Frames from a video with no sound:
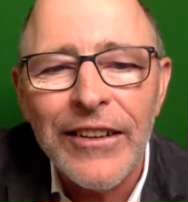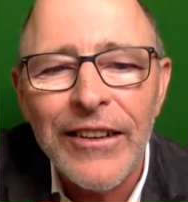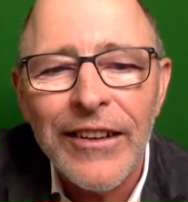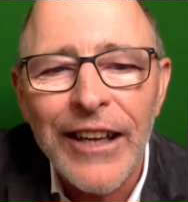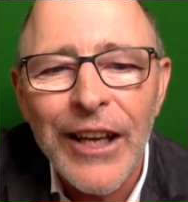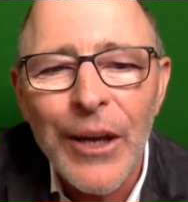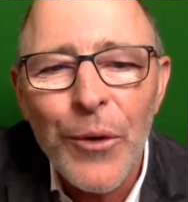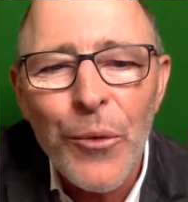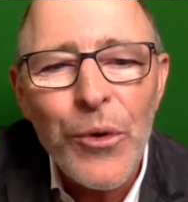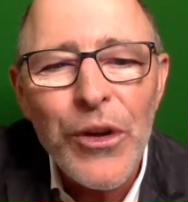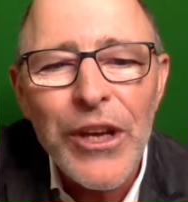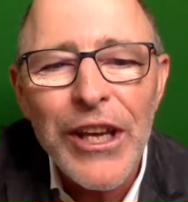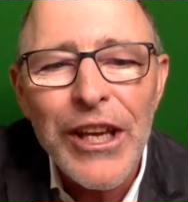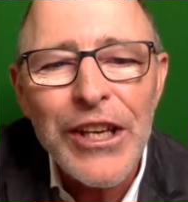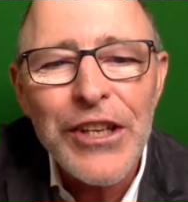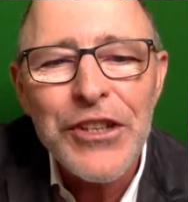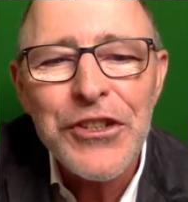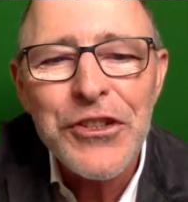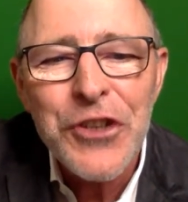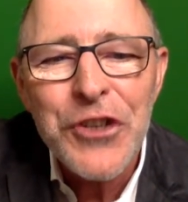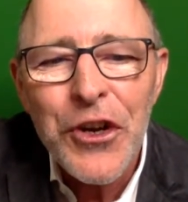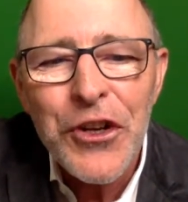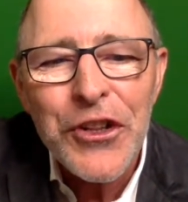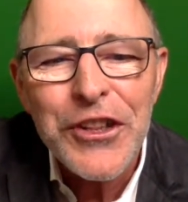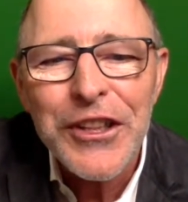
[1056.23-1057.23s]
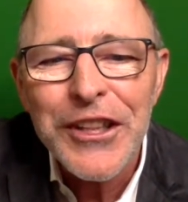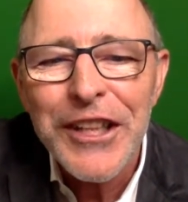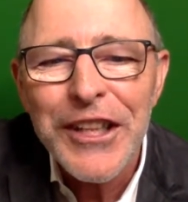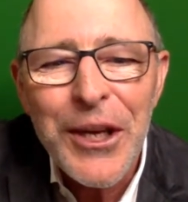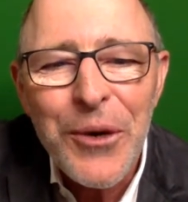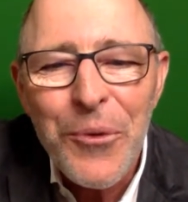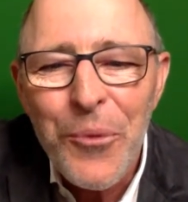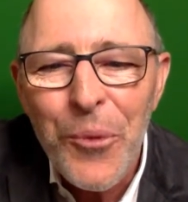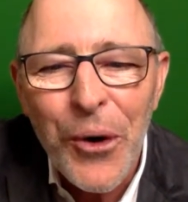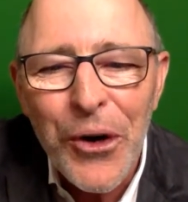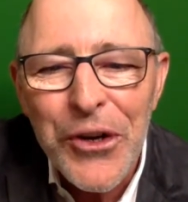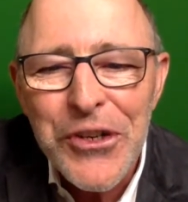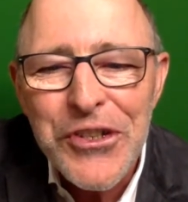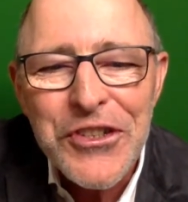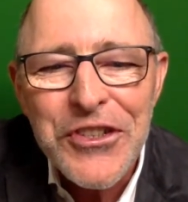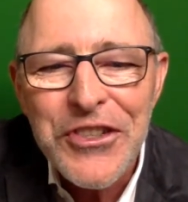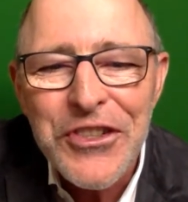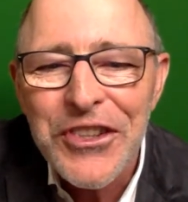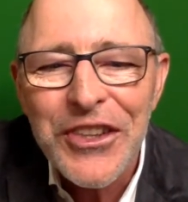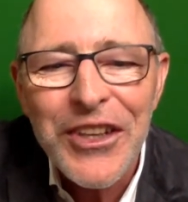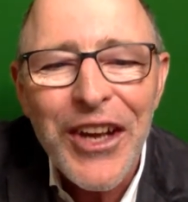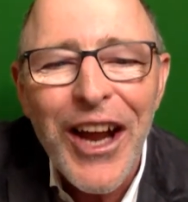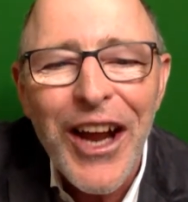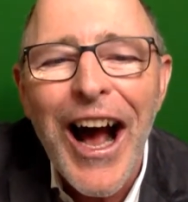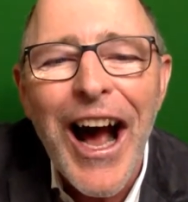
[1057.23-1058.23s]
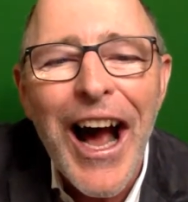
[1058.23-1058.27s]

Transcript: He, he certainly wasn't the